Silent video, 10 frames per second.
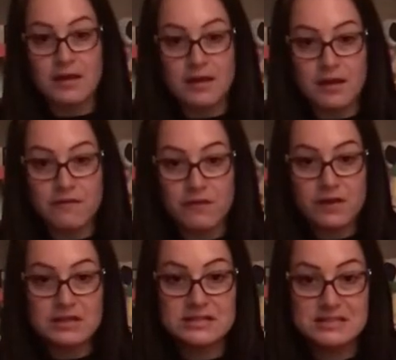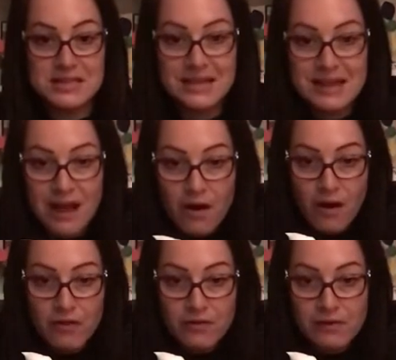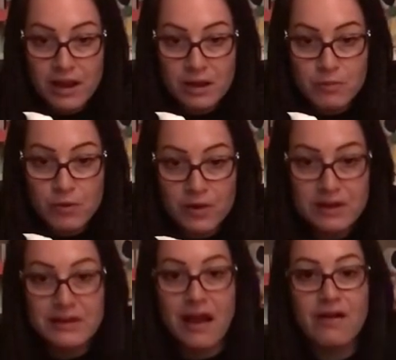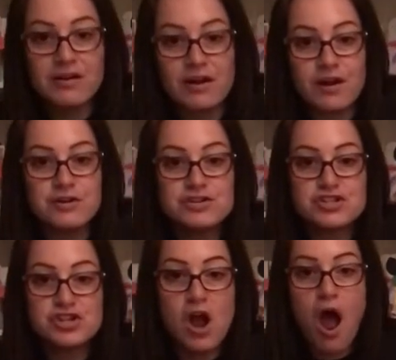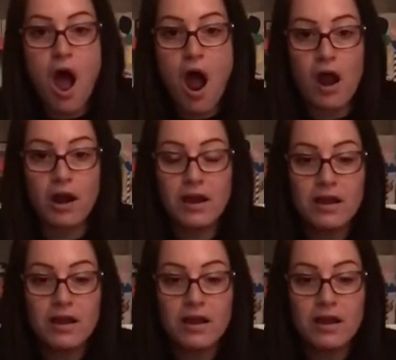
If you can see now all the rain pouring down in our jar,